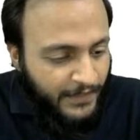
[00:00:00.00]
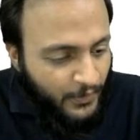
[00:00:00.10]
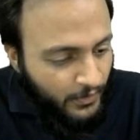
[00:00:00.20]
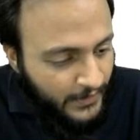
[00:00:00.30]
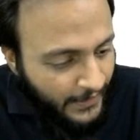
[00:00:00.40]

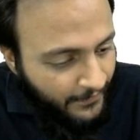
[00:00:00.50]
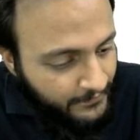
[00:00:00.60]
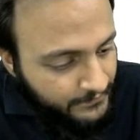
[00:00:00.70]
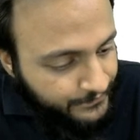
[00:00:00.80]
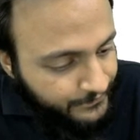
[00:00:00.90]
good thing.
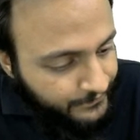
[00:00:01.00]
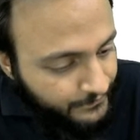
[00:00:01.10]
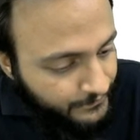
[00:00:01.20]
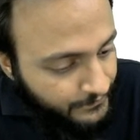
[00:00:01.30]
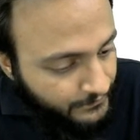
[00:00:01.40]

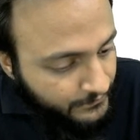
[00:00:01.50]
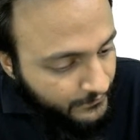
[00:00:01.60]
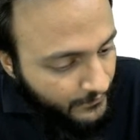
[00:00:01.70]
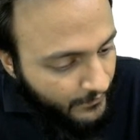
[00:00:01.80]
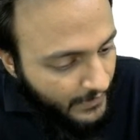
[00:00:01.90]

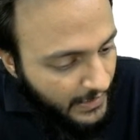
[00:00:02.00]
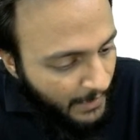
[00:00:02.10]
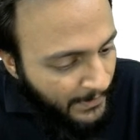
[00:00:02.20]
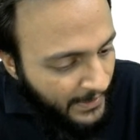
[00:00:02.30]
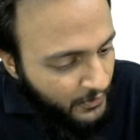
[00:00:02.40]

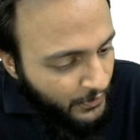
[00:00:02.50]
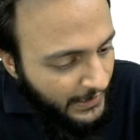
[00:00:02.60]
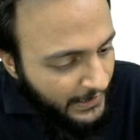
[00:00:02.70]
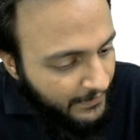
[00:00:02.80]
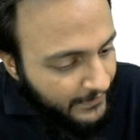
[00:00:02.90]
Amey
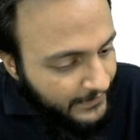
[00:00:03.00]
Dhuri,